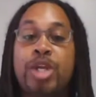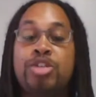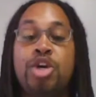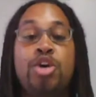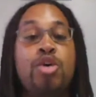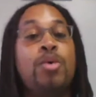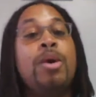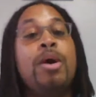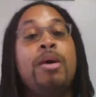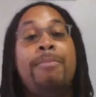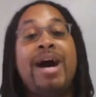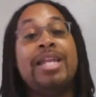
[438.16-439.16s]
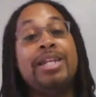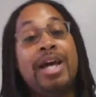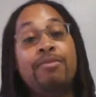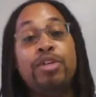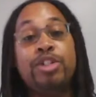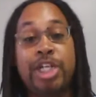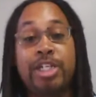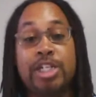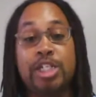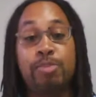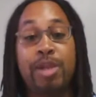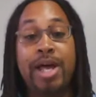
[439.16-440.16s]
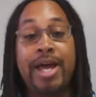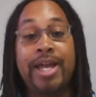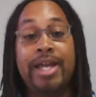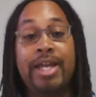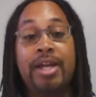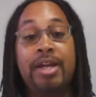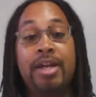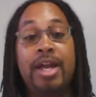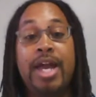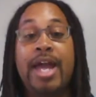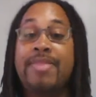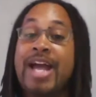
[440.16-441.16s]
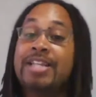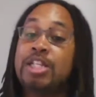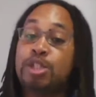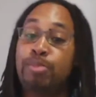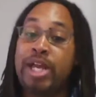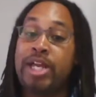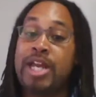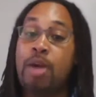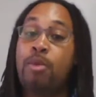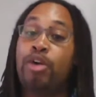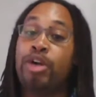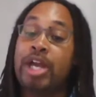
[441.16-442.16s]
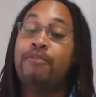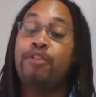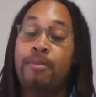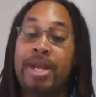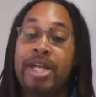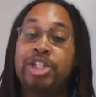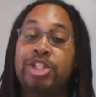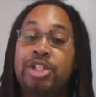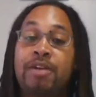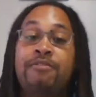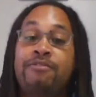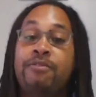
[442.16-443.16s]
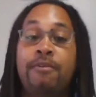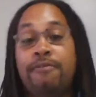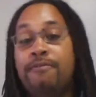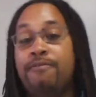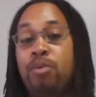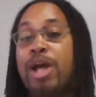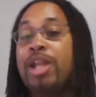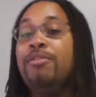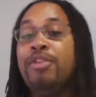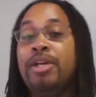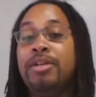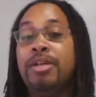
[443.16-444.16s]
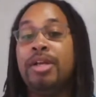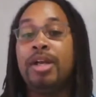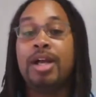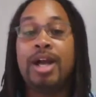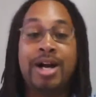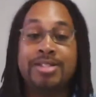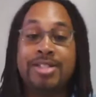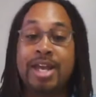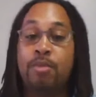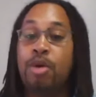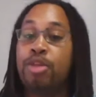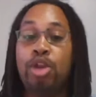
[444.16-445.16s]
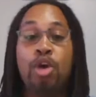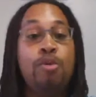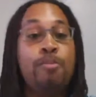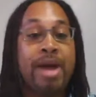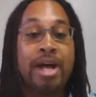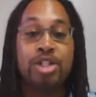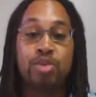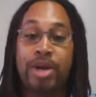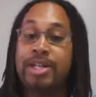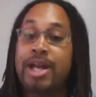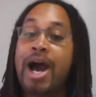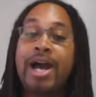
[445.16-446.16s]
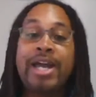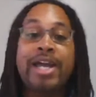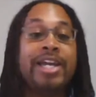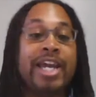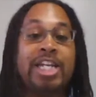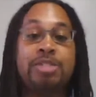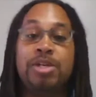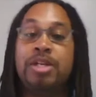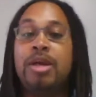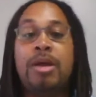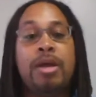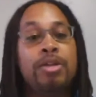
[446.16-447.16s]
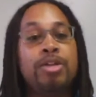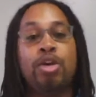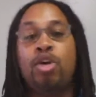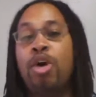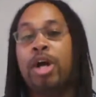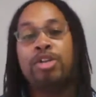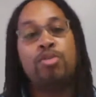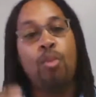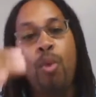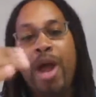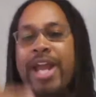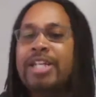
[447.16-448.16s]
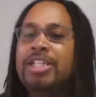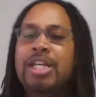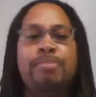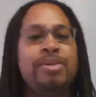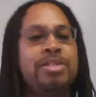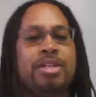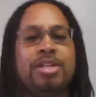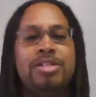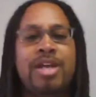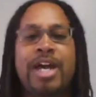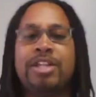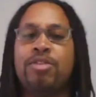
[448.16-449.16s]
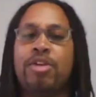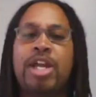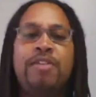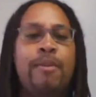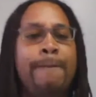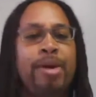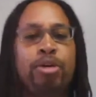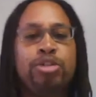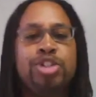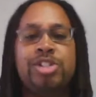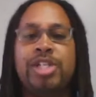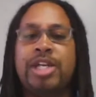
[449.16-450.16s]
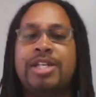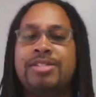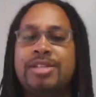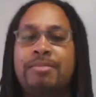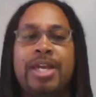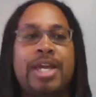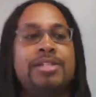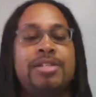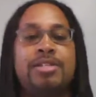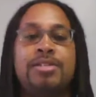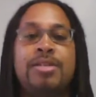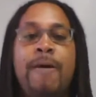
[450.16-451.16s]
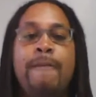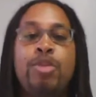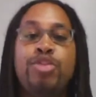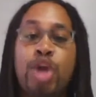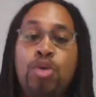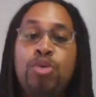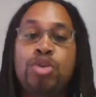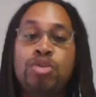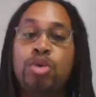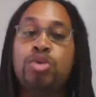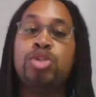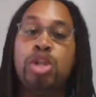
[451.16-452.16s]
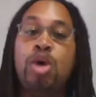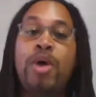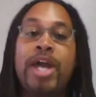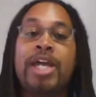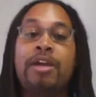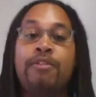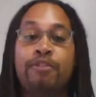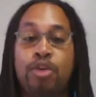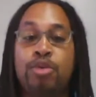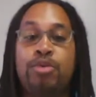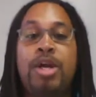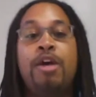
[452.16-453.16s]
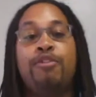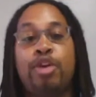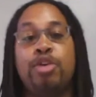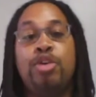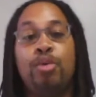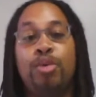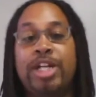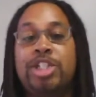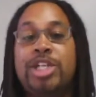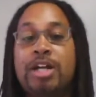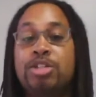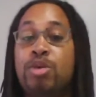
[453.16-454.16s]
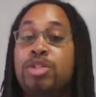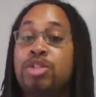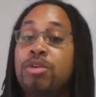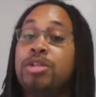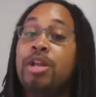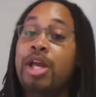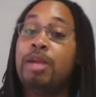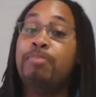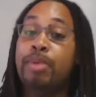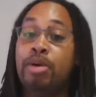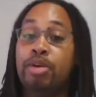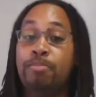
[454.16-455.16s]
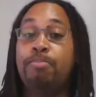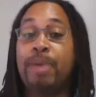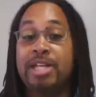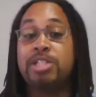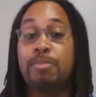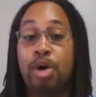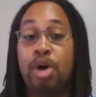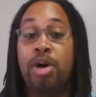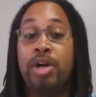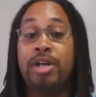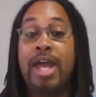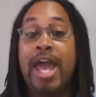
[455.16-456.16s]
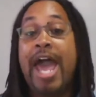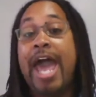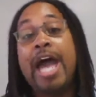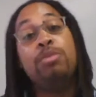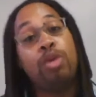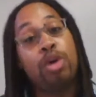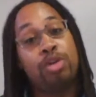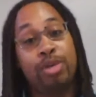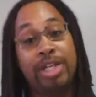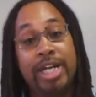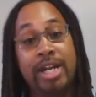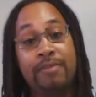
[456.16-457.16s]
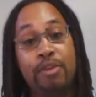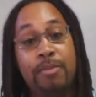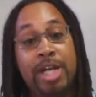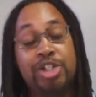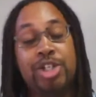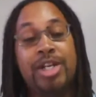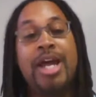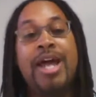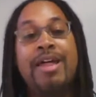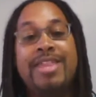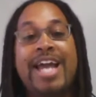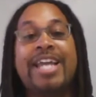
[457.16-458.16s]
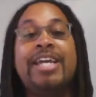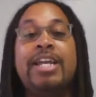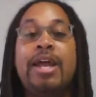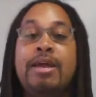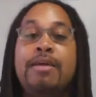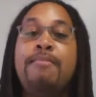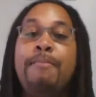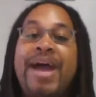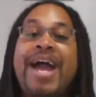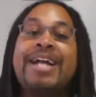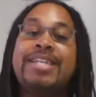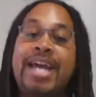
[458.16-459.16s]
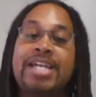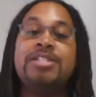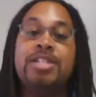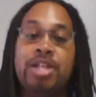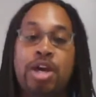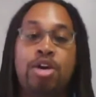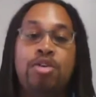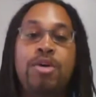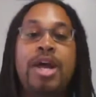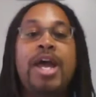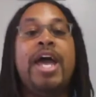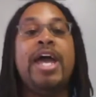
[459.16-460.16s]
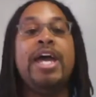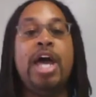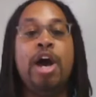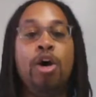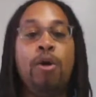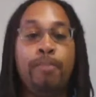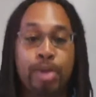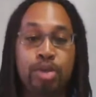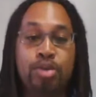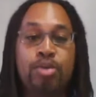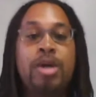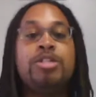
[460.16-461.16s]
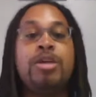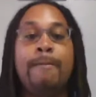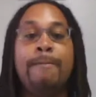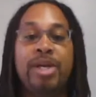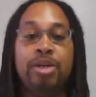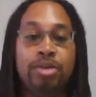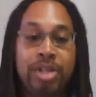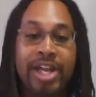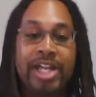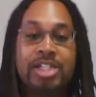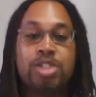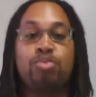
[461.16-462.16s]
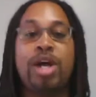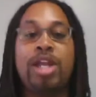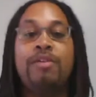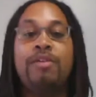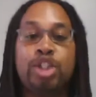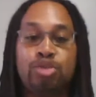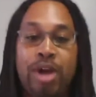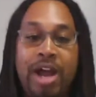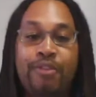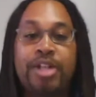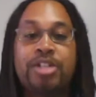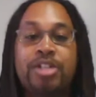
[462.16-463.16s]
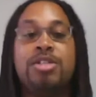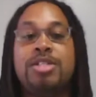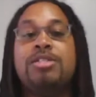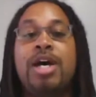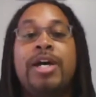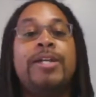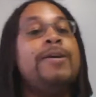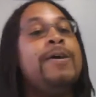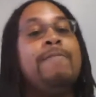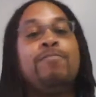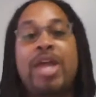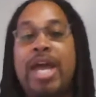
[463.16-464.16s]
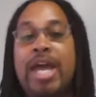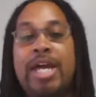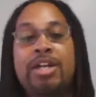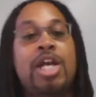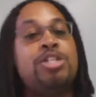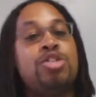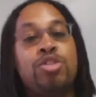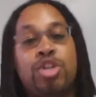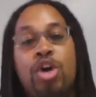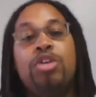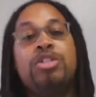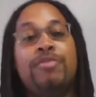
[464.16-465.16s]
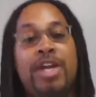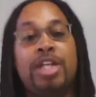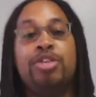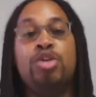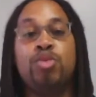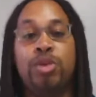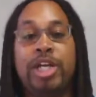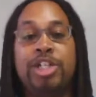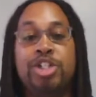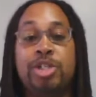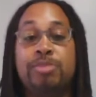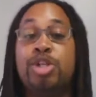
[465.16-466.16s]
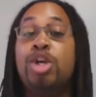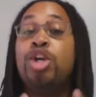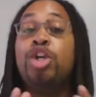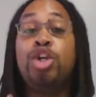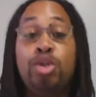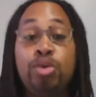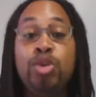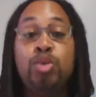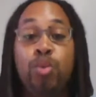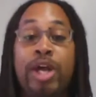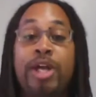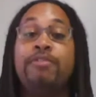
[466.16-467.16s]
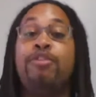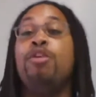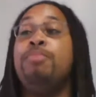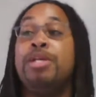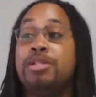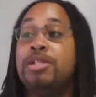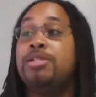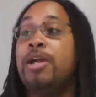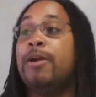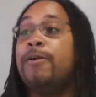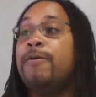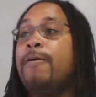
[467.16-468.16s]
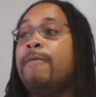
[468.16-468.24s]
So by leveraging display and that display network information of relevant content with low bounce rate, high engagement, they're going way deep into the site, they're even purchasing in some cases. Those are those low-hanging fruit for you to reach out to and start to link build based upon AdWord related information that can impact SEO and help you to build links, relevant traffic to the site, and start to cultivate those relationships. Huge win for a business there.